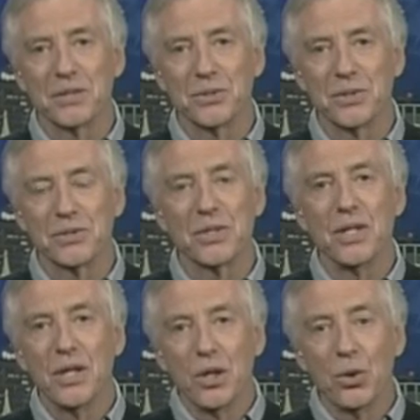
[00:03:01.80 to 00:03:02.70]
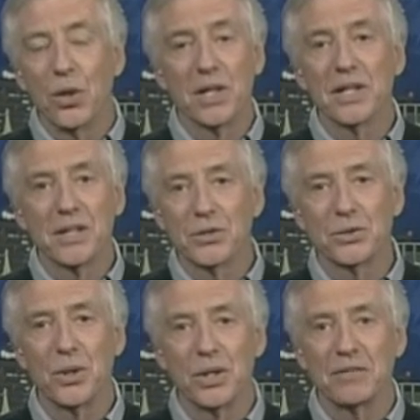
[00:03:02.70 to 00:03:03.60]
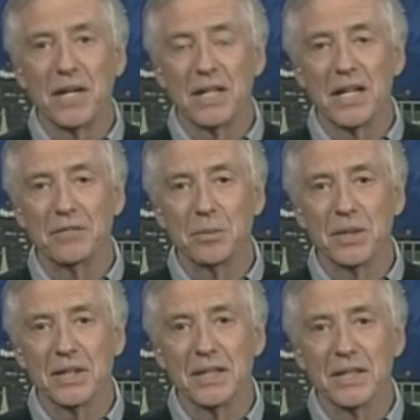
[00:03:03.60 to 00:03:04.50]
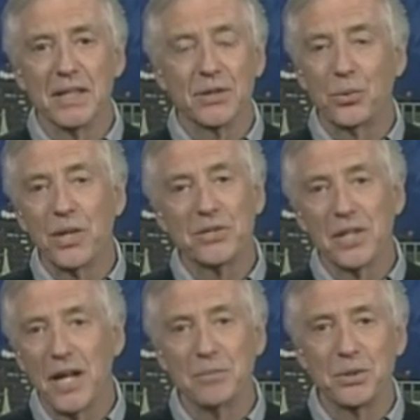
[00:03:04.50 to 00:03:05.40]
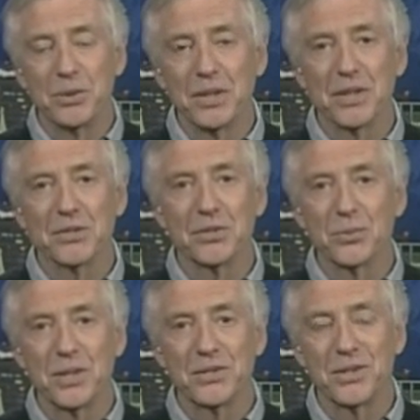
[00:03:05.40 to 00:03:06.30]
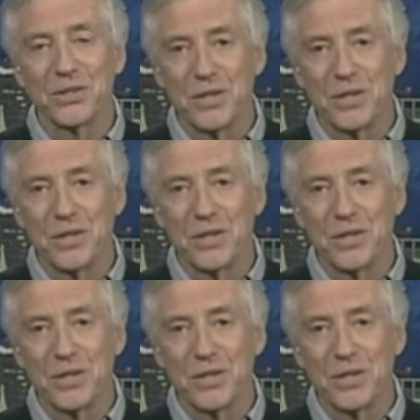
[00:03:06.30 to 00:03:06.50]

interests who are in control of our government. The reason I'm doing this and the reason the